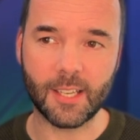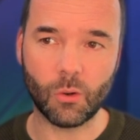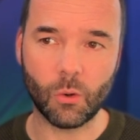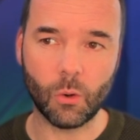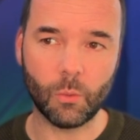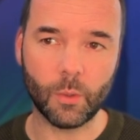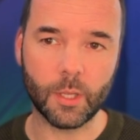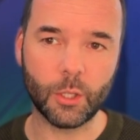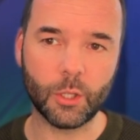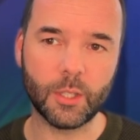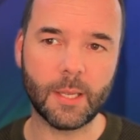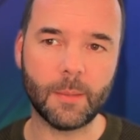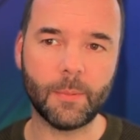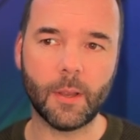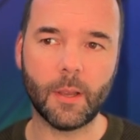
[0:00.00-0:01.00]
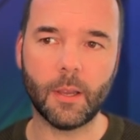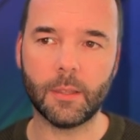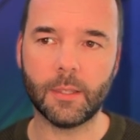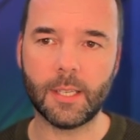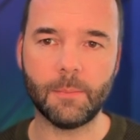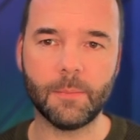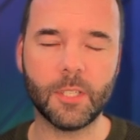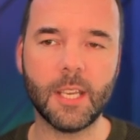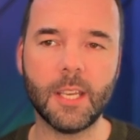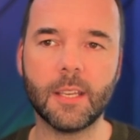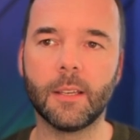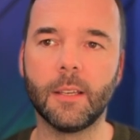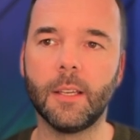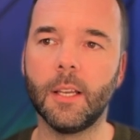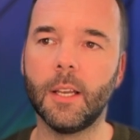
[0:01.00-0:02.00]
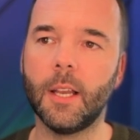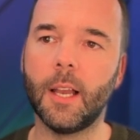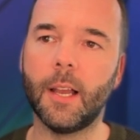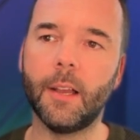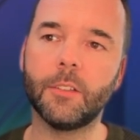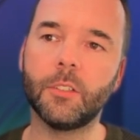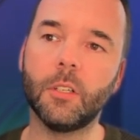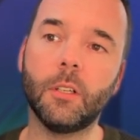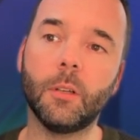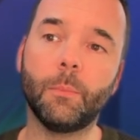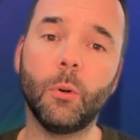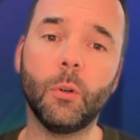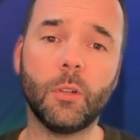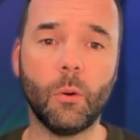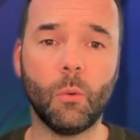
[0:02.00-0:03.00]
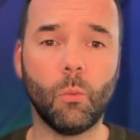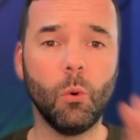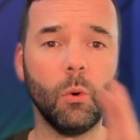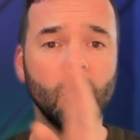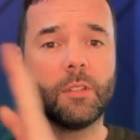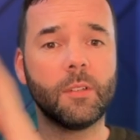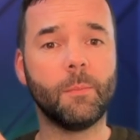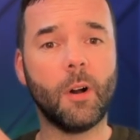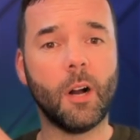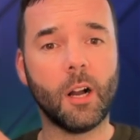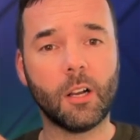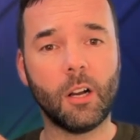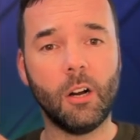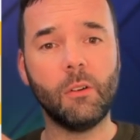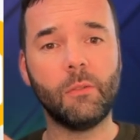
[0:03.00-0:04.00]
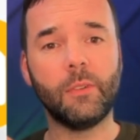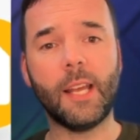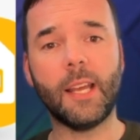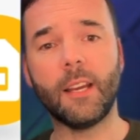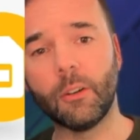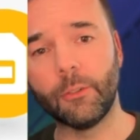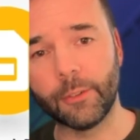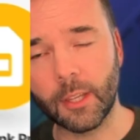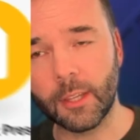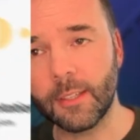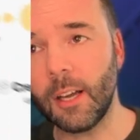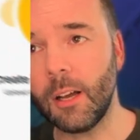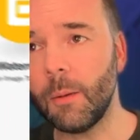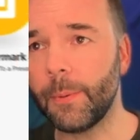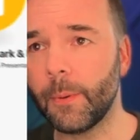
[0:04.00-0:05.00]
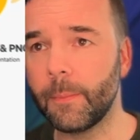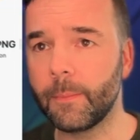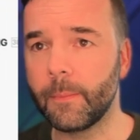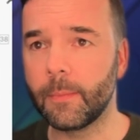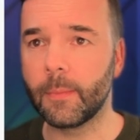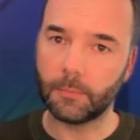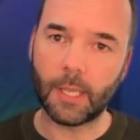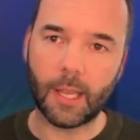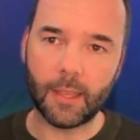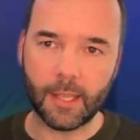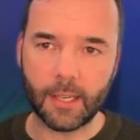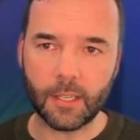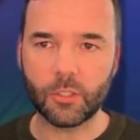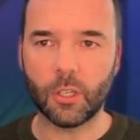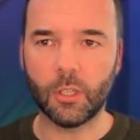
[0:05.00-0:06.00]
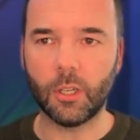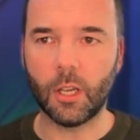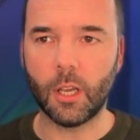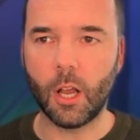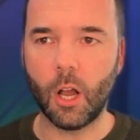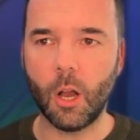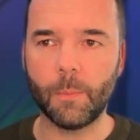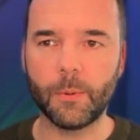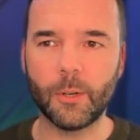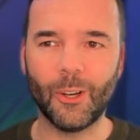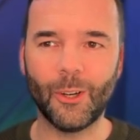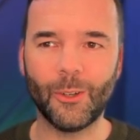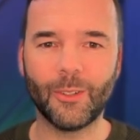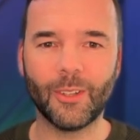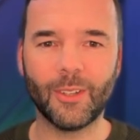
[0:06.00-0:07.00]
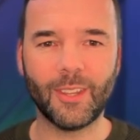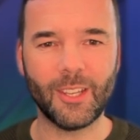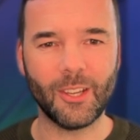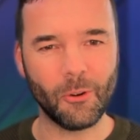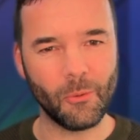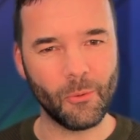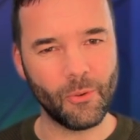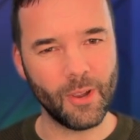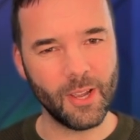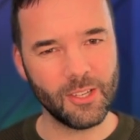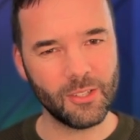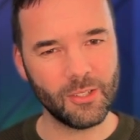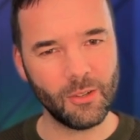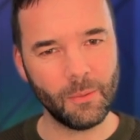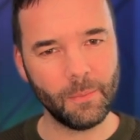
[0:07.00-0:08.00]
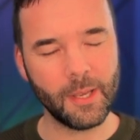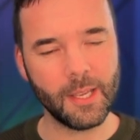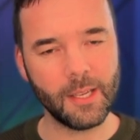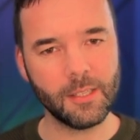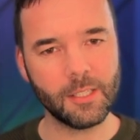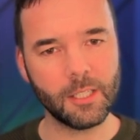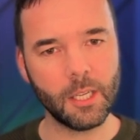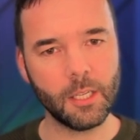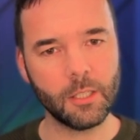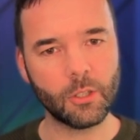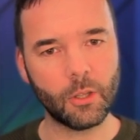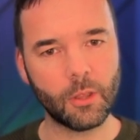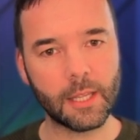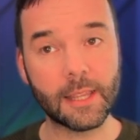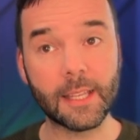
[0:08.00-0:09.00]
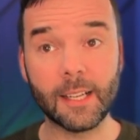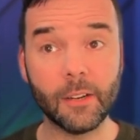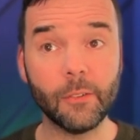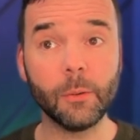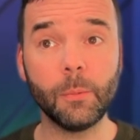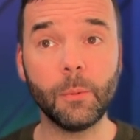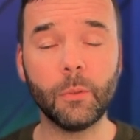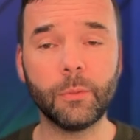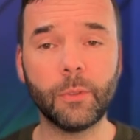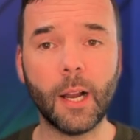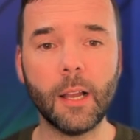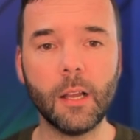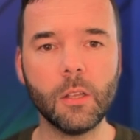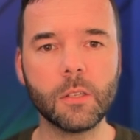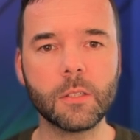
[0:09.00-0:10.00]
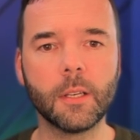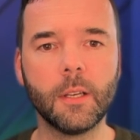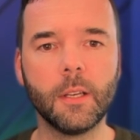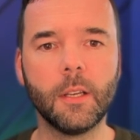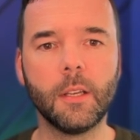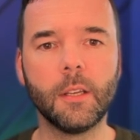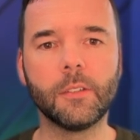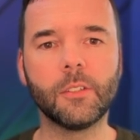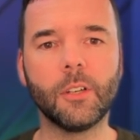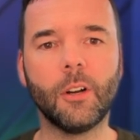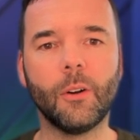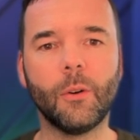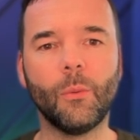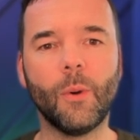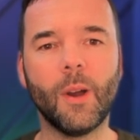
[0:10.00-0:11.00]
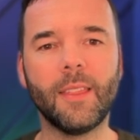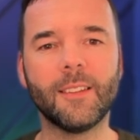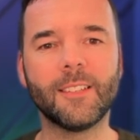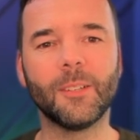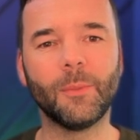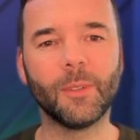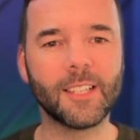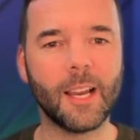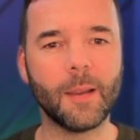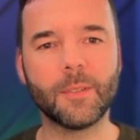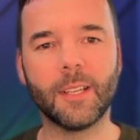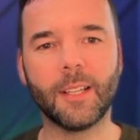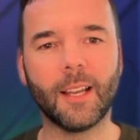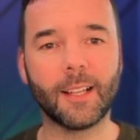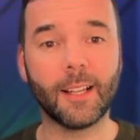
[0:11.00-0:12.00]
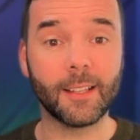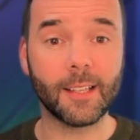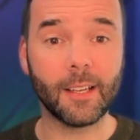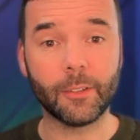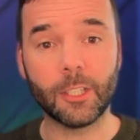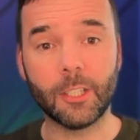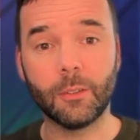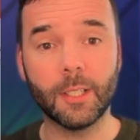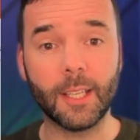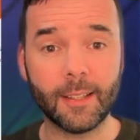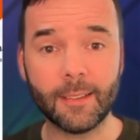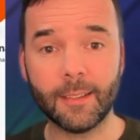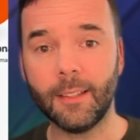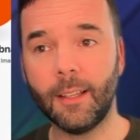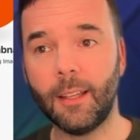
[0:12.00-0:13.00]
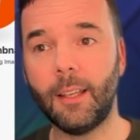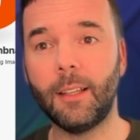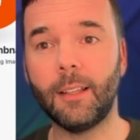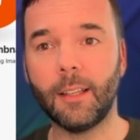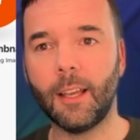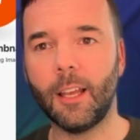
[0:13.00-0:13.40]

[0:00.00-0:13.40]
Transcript: or with DeepSeek. It's going to put a watermark overlay over the top, and then it's going to upload the original PNG, so the deliverable files. So when someone types in, I'd like to have a cute kitten in